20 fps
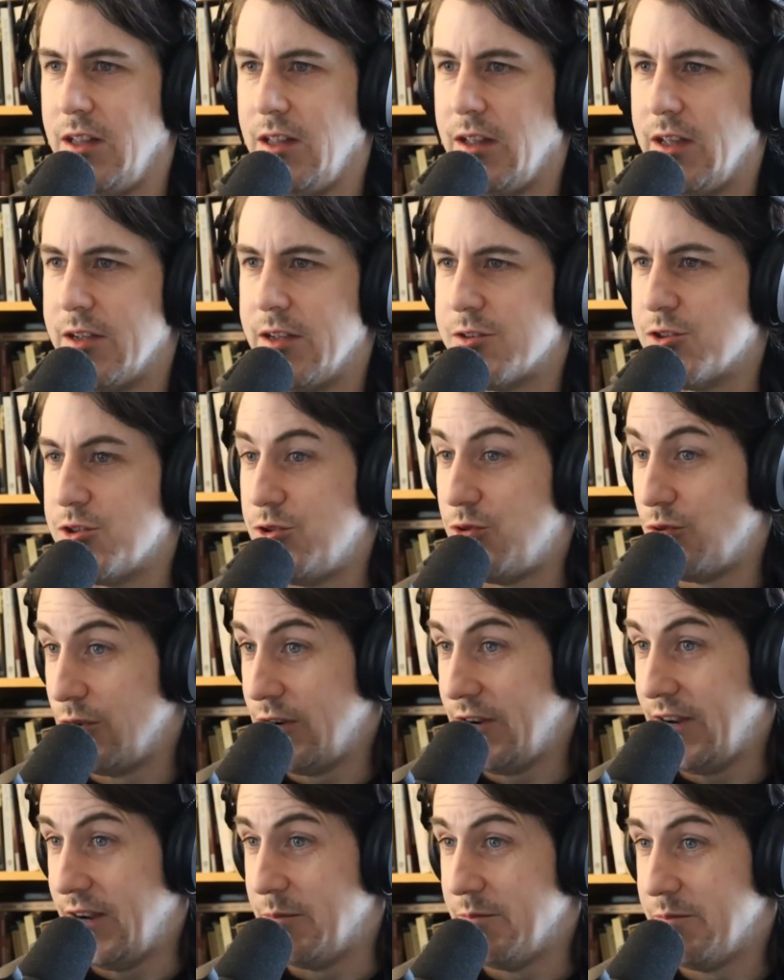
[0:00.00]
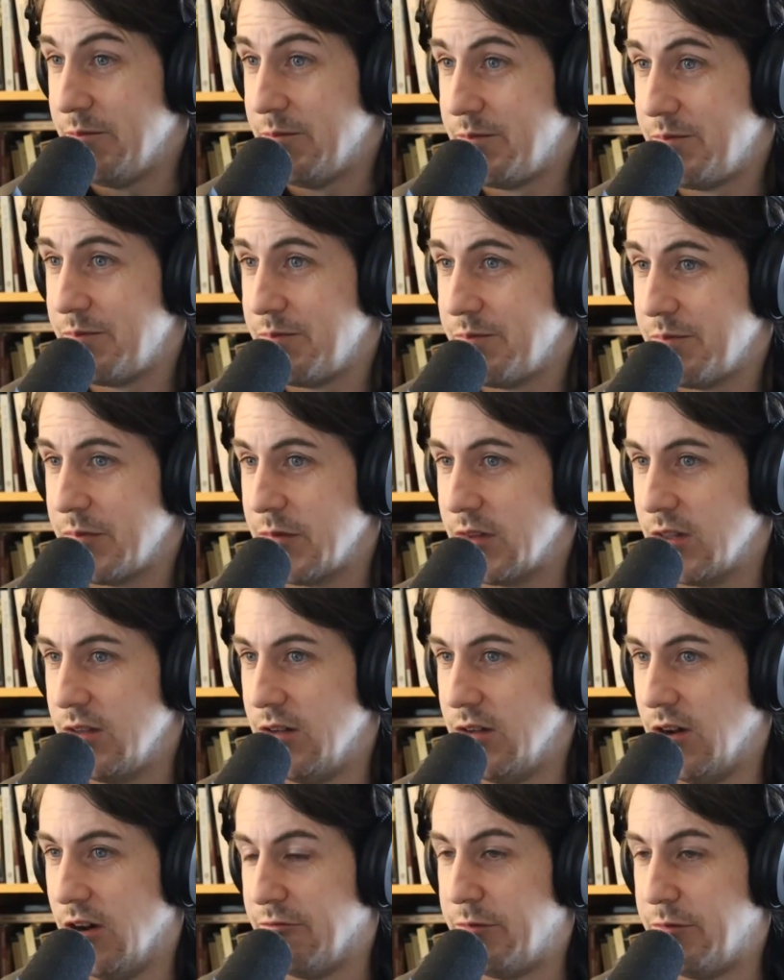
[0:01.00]
his dream
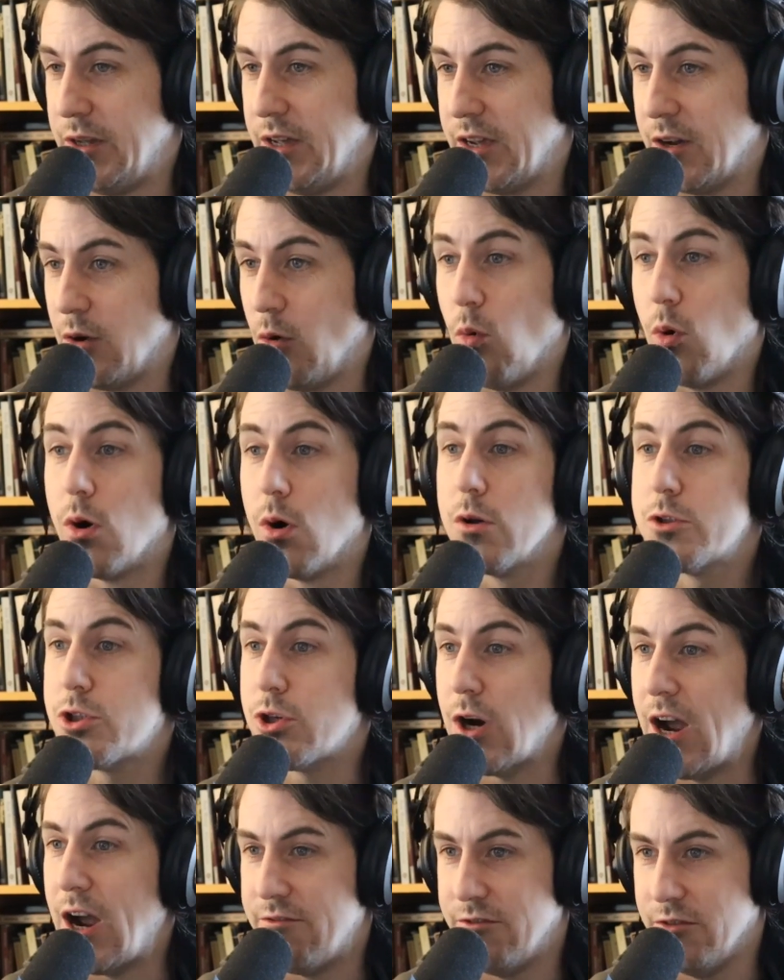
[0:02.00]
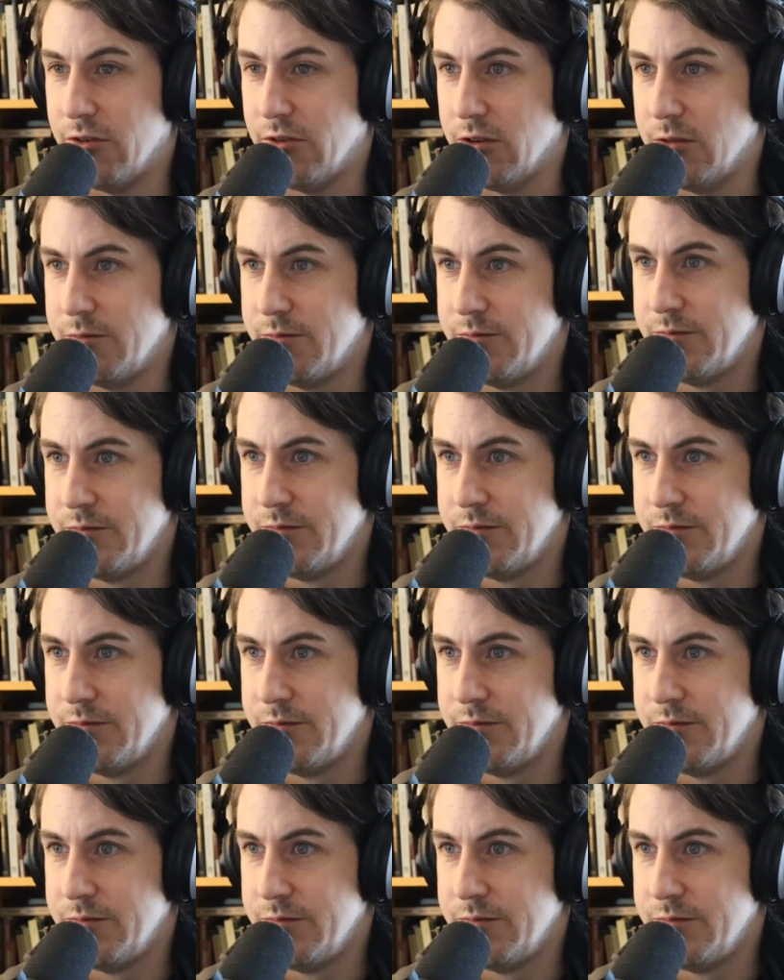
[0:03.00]
of being a world traveler,